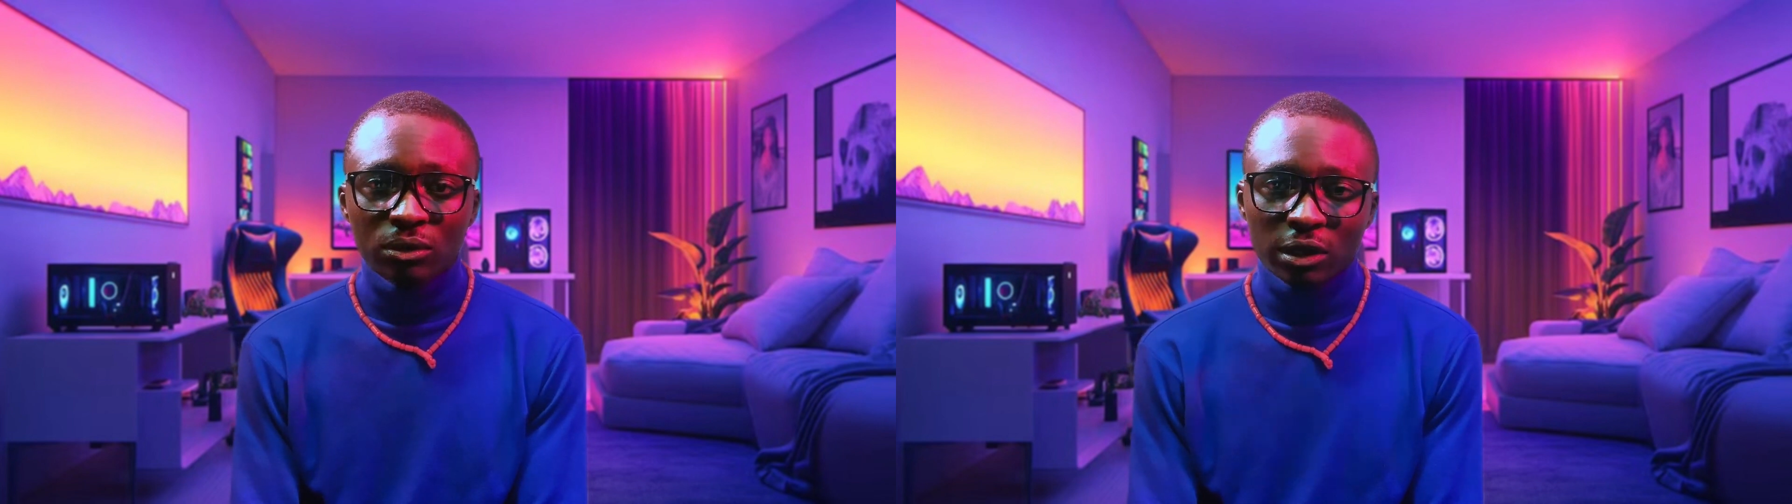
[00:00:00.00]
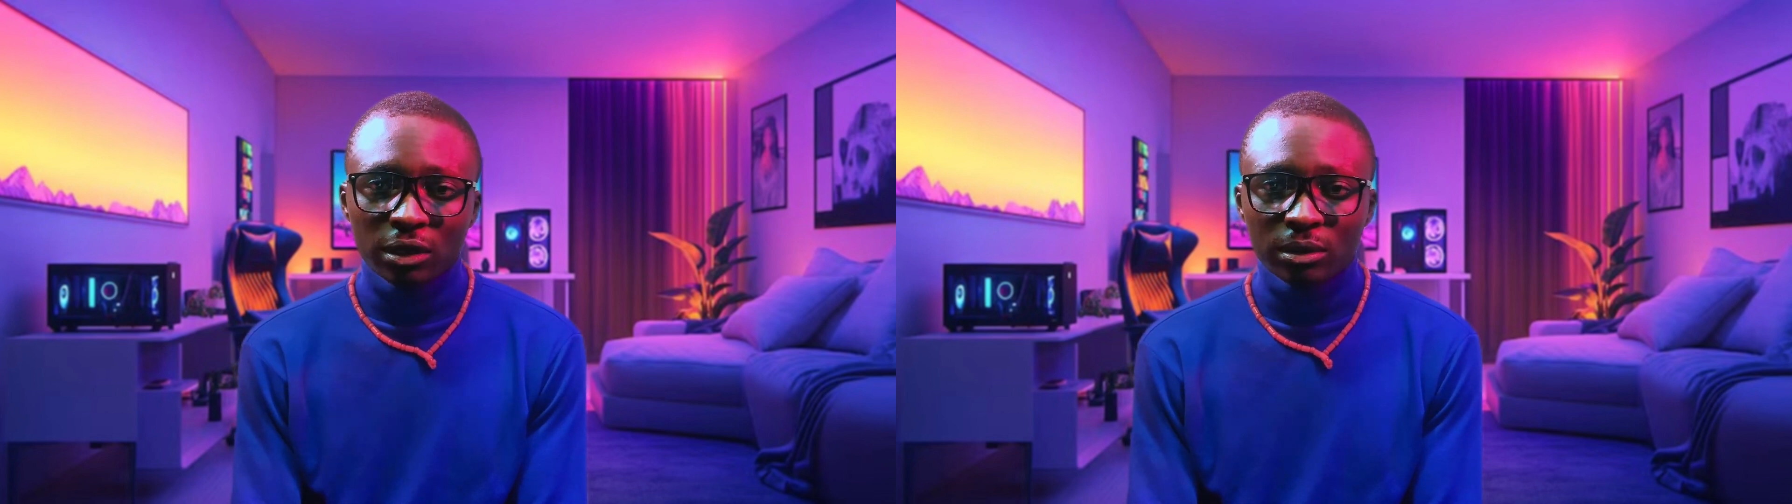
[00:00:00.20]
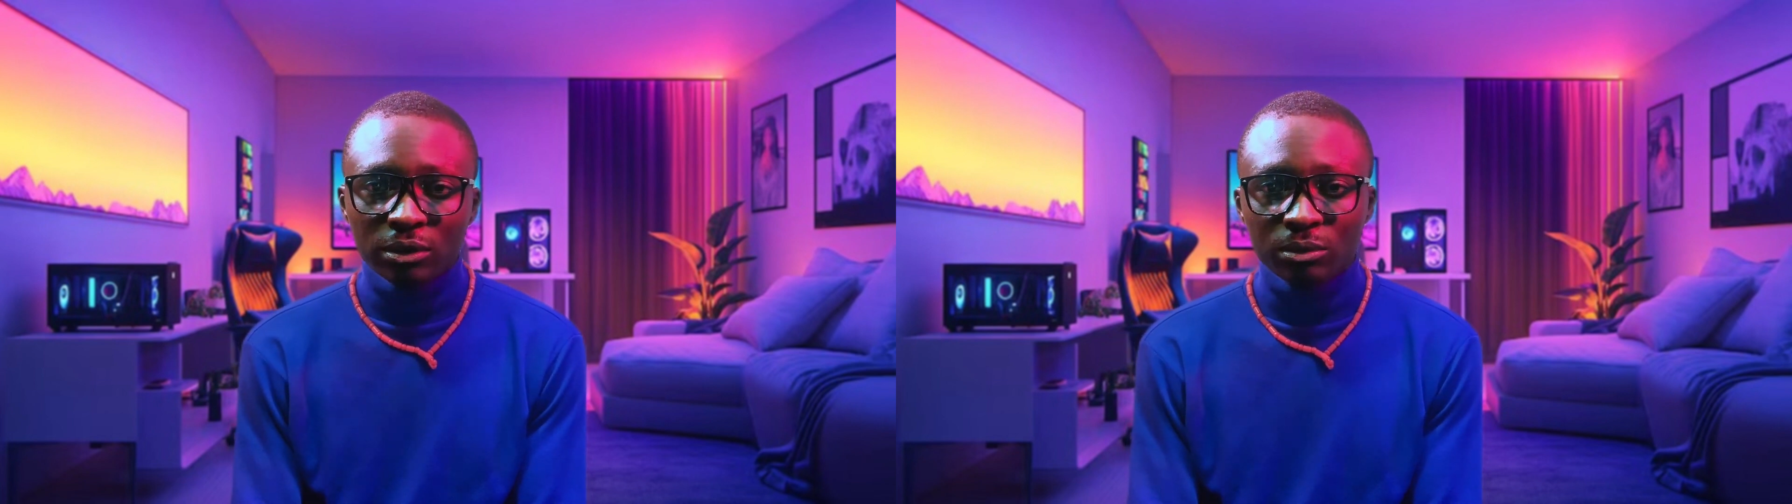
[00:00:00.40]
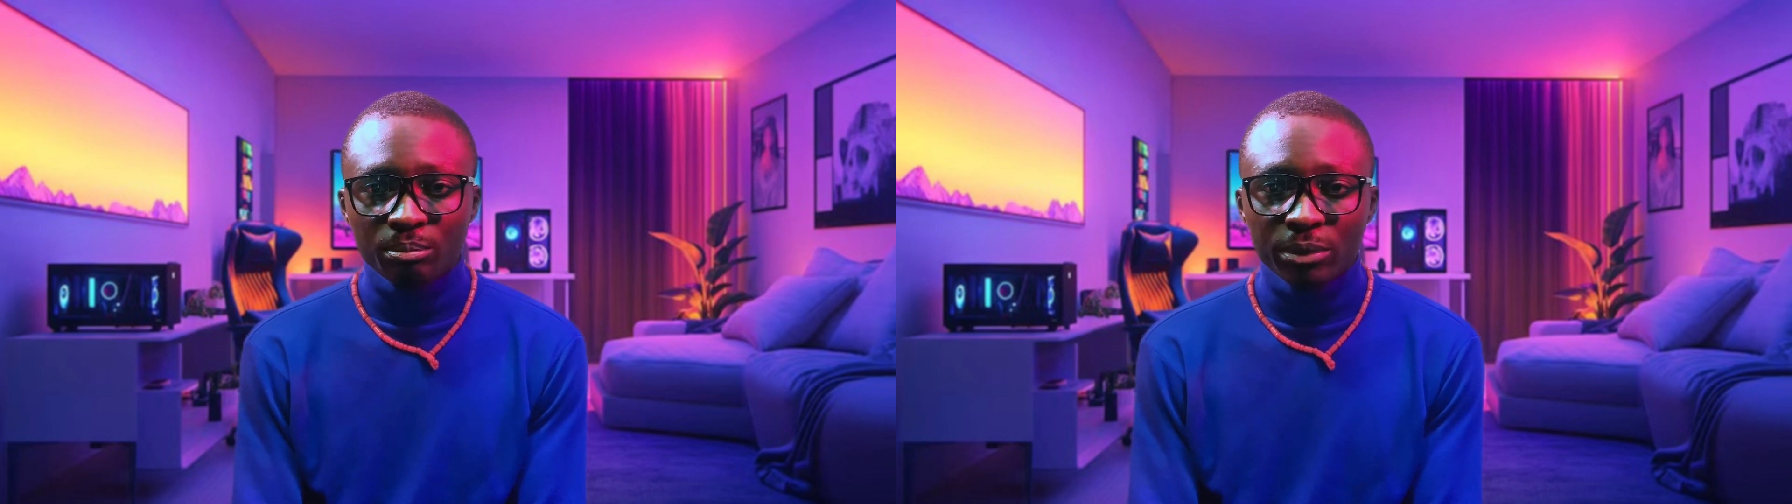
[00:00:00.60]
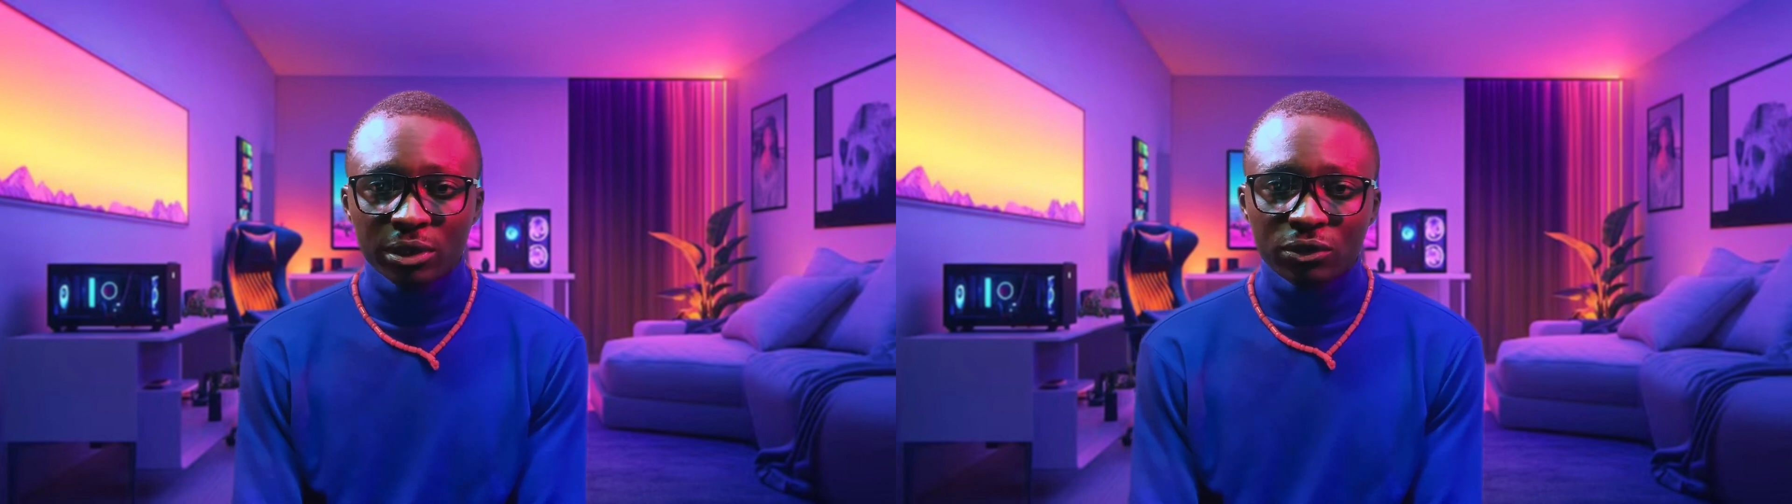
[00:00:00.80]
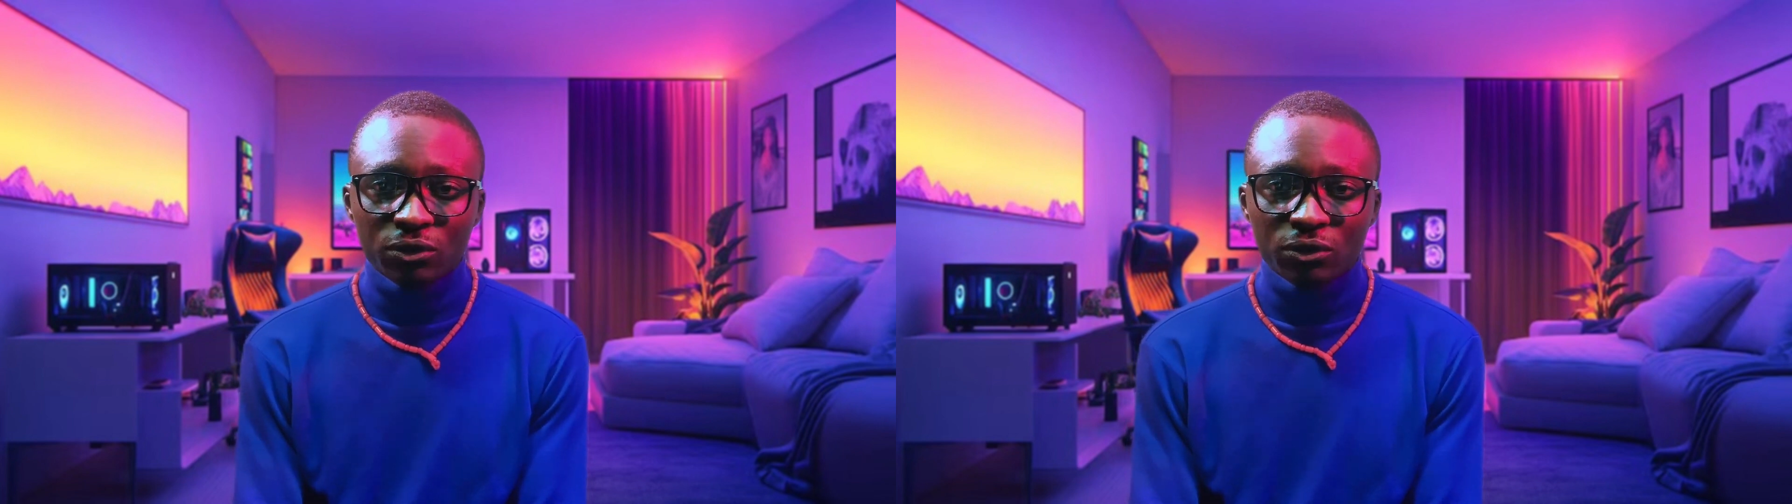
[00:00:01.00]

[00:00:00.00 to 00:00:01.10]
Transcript: and best